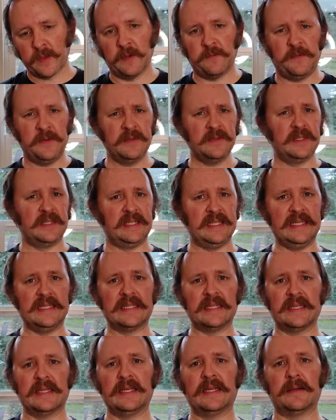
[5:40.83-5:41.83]
It feels
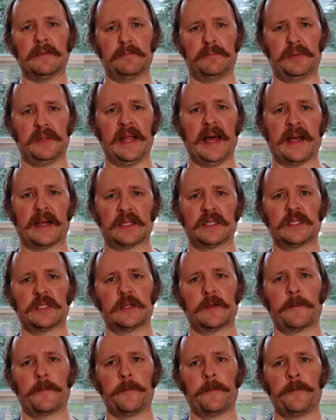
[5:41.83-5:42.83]
decently complex,
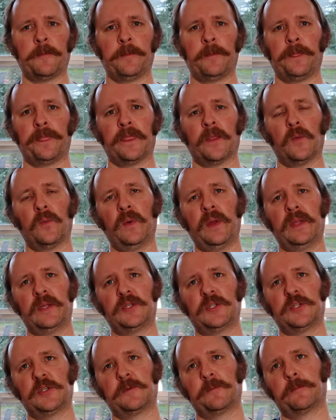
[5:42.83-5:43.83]

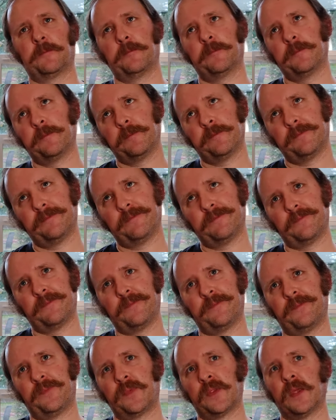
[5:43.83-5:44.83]
which,
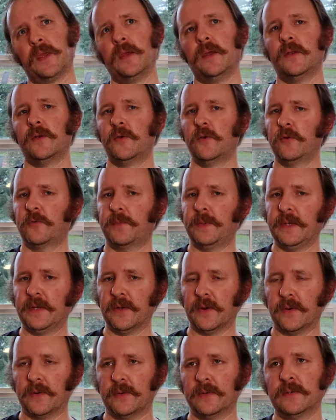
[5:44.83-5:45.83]
truth be
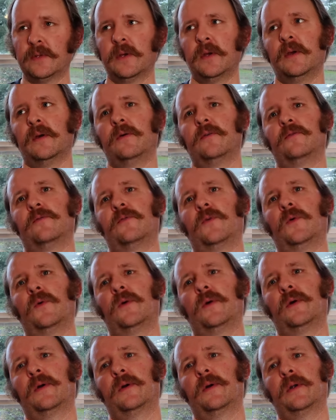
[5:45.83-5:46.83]
told,
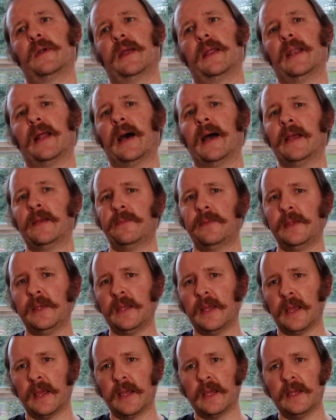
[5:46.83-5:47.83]
for an
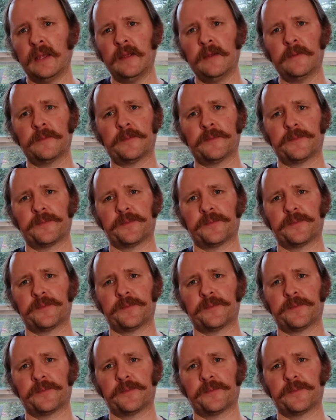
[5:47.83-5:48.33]
IPA,